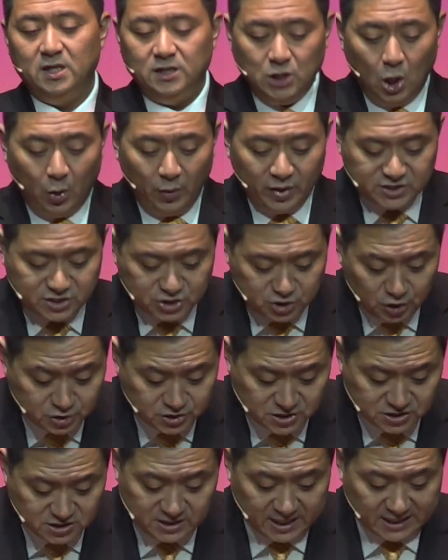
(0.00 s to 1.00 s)
No
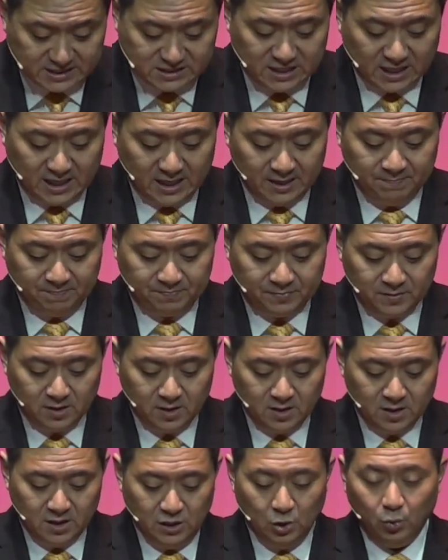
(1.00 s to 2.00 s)
excuses next time.
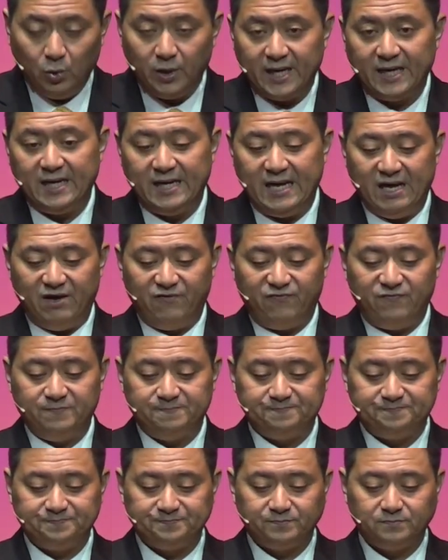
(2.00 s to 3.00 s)
You will get an F.
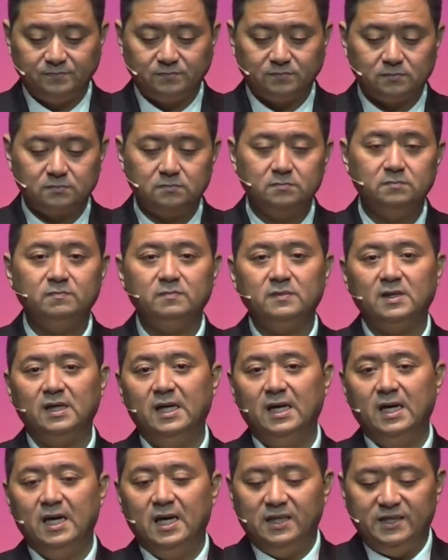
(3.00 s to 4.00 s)

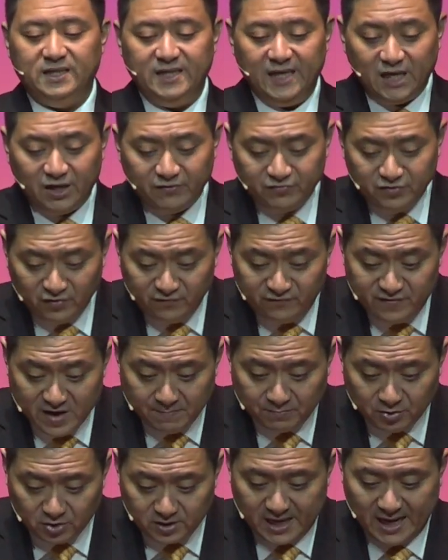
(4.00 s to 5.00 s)
The end of
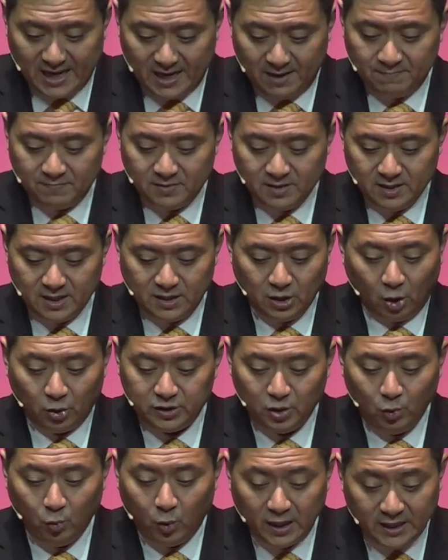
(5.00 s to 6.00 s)
November came, and
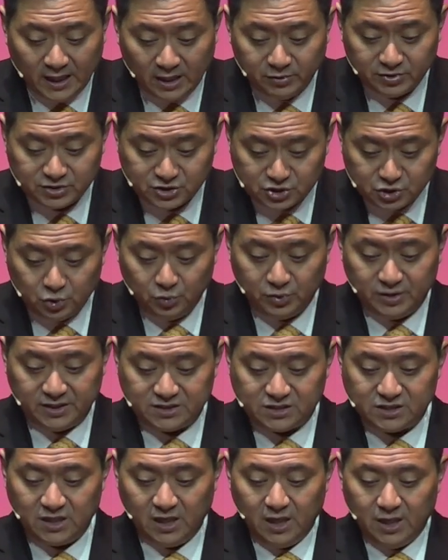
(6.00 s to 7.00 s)
only 100
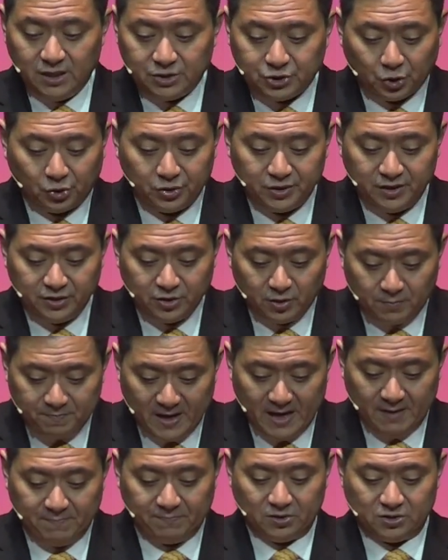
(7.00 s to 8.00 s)
students turned in their
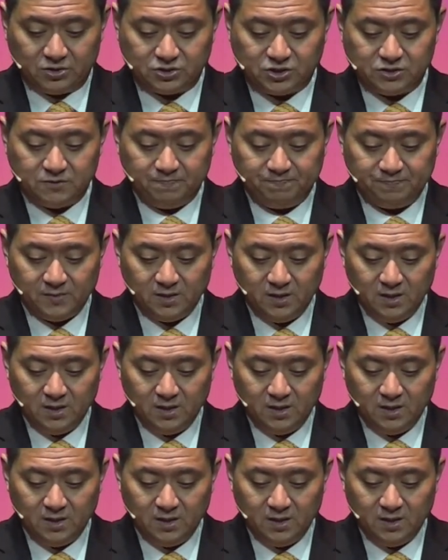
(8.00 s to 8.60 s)
papers.